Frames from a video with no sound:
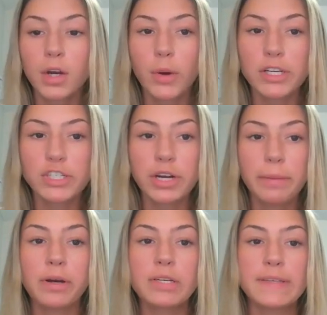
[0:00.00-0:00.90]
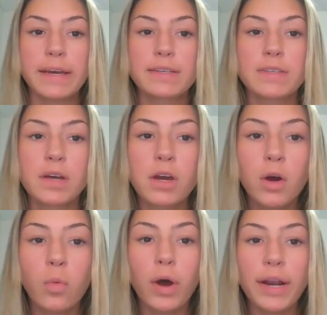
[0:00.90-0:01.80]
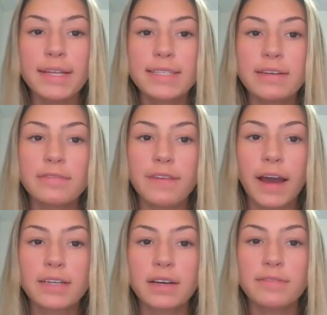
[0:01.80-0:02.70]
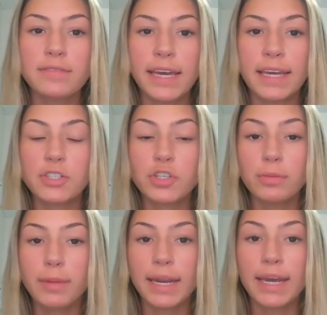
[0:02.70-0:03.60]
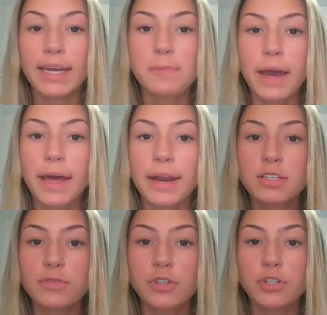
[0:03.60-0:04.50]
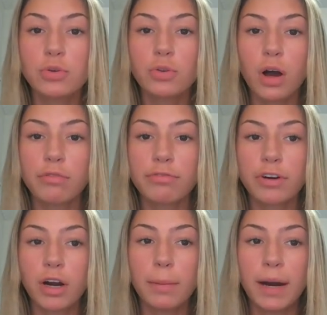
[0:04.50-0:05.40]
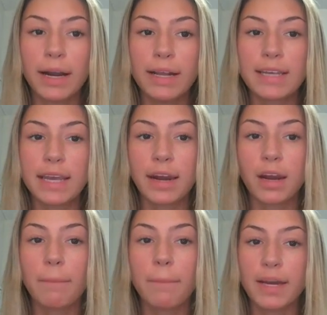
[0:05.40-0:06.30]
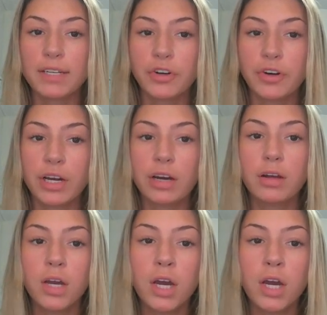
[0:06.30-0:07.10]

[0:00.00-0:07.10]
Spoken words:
Question number 6. What is the effect of taking too many antibiotics for too long for our bodies and gut bacteria?